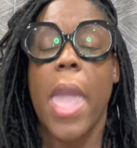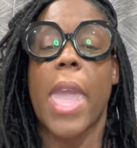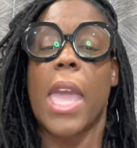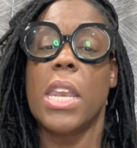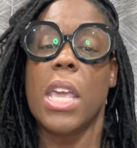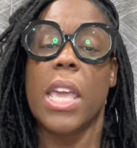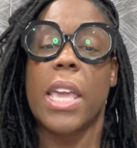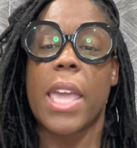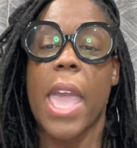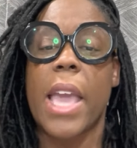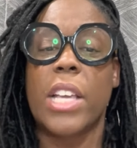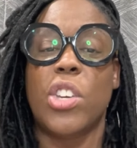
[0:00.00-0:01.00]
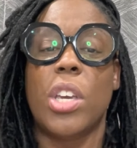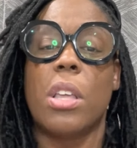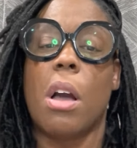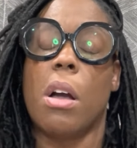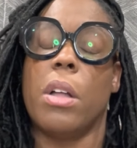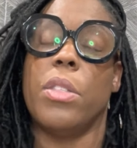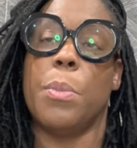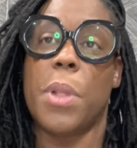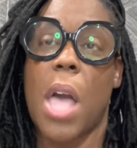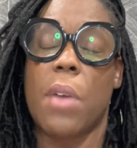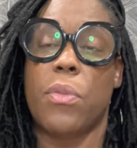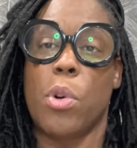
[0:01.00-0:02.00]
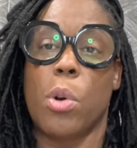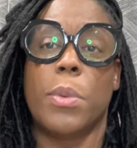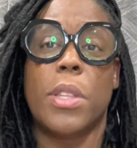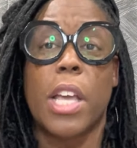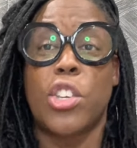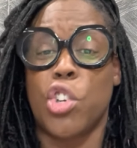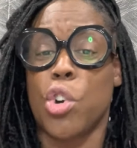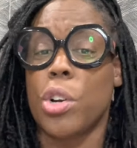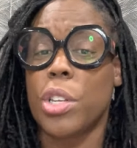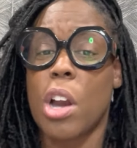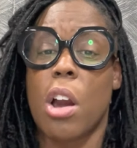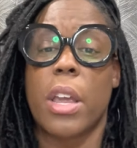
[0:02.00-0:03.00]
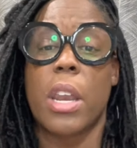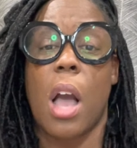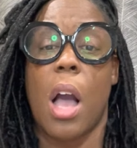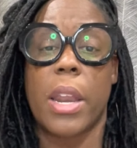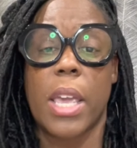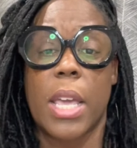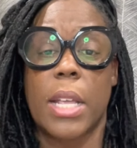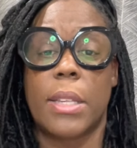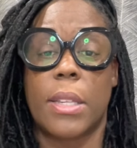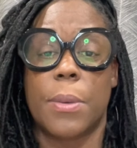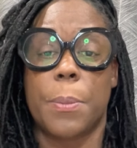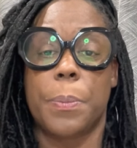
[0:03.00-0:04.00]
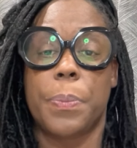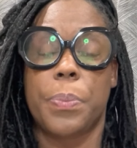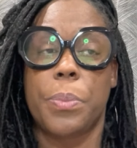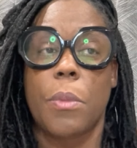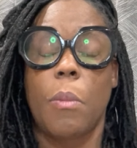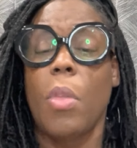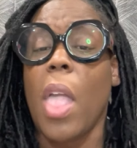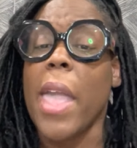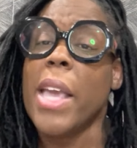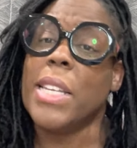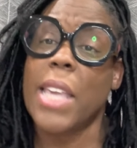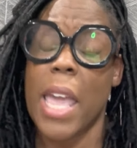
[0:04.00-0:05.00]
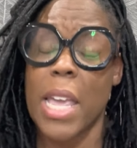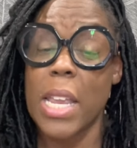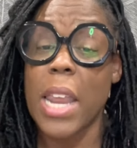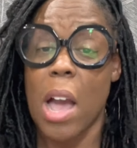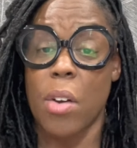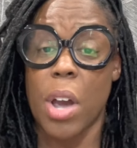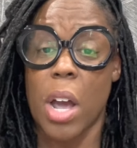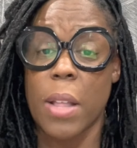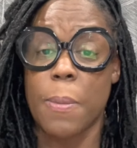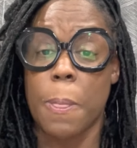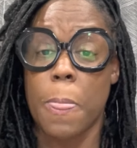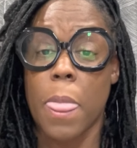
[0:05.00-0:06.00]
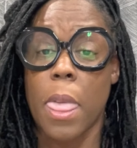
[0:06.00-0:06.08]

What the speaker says: and engaging on the platforms that your target audience is hanging out on,